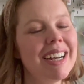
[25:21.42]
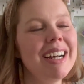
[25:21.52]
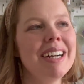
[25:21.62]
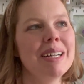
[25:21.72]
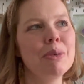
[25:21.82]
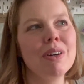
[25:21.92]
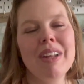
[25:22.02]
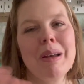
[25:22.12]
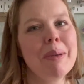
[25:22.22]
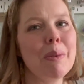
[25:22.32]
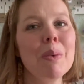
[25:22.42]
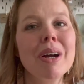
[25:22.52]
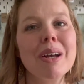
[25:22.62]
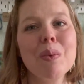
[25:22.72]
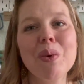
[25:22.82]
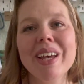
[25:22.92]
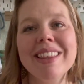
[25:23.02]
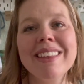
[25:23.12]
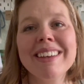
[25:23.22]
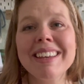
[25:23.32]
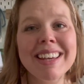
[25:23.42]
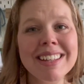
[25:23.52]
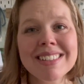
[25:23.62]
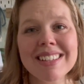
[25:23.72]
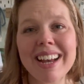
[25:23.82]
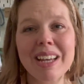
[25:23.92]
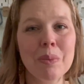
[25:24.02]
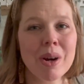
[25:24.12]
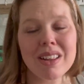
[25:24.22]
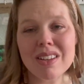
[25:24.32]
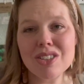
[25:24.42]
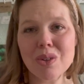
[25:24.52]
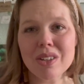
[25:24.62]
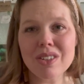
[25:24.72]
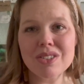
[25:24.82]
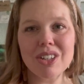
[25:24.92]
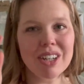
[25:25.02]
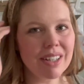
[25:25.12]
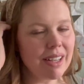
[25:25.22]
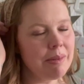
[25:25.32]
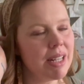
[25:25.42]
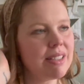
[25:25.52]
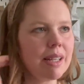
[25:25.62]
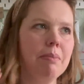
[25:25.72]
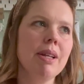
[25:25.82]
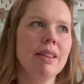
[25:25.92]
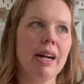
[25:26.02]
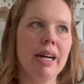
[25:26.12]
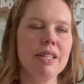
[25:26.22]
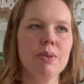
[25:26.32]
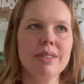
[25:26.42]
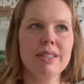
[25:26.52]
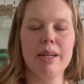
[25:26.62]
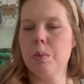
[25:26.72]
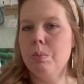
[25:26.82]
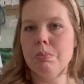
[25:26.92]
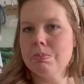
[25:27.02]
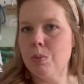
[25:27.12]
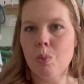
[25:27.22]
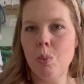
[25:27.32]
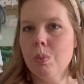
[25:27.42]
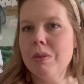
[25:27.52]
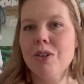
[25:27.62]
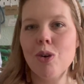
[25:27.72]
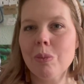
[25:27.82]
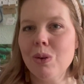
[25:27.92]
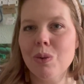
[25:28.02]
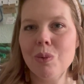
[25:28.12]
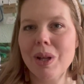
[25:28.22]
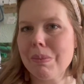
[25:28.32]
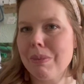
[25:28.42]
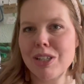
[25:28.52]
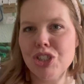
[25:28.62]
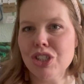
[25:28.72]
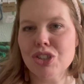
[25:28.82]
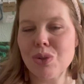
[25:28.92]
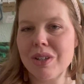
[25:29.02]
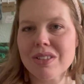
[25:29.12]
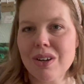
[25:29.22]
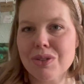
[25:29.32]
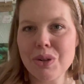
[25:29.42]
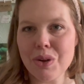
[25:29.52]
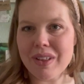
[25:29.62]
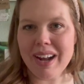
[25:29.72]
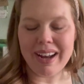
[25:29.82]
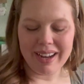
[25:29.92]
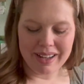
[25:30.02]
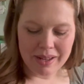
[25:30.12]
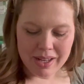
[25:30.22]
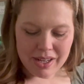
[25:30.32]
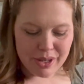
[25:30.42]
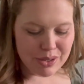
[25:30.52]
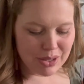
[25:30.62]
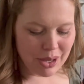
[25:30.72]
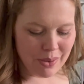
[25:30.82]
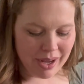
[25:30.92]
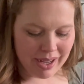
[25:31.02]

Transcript: or if like I'm at work with kids, I can wear those short little skirt. I mean, it's like mid thigh, so it's like a normal, like my jean shorts also go that high. So